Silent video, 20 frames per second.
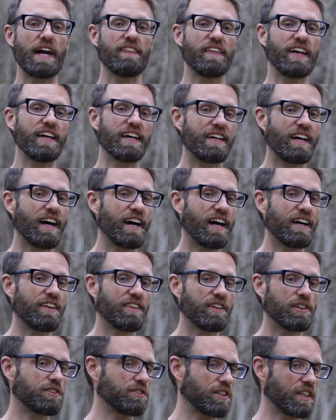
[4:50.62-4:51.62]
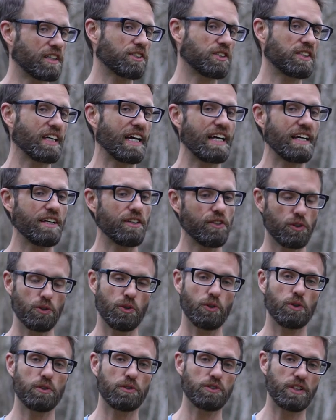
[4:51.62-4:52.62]
And then on the sixth day,
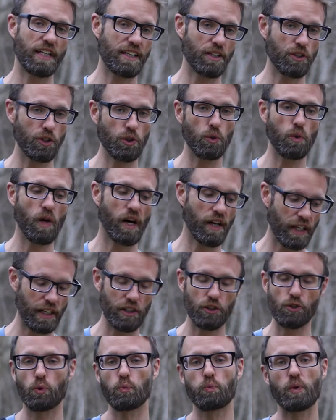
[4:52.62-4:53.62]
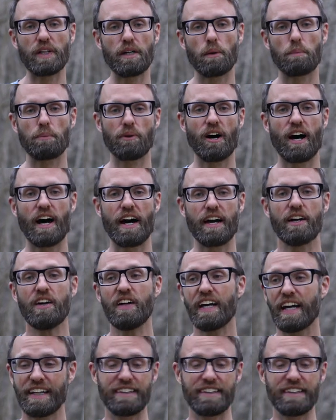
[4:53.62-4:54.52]
you'll take a new one and you'll reapply.